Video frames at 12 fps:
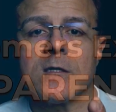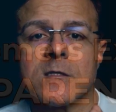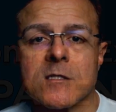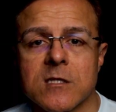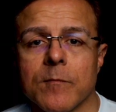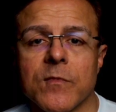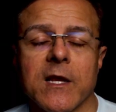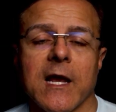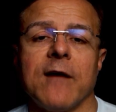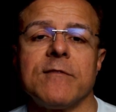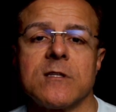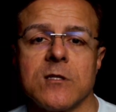something
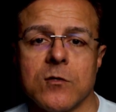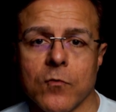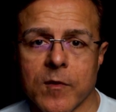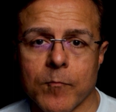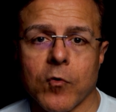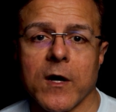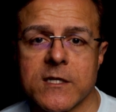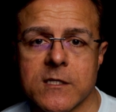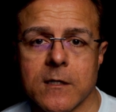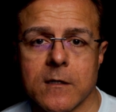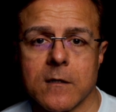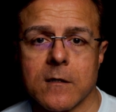having to do with
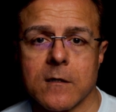pricing.